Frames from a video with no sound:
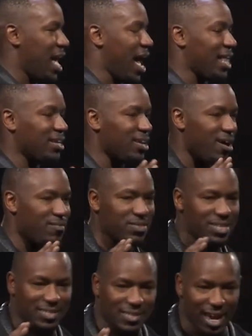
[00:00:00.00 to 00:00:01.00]
I
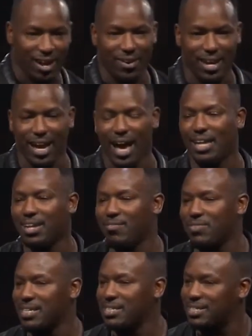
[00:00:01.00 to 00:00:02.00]
love this area. I
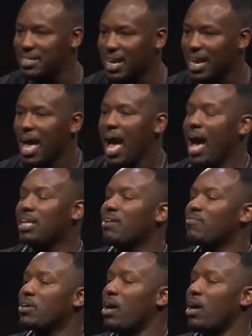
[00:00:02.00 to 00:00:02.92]
love this city. I love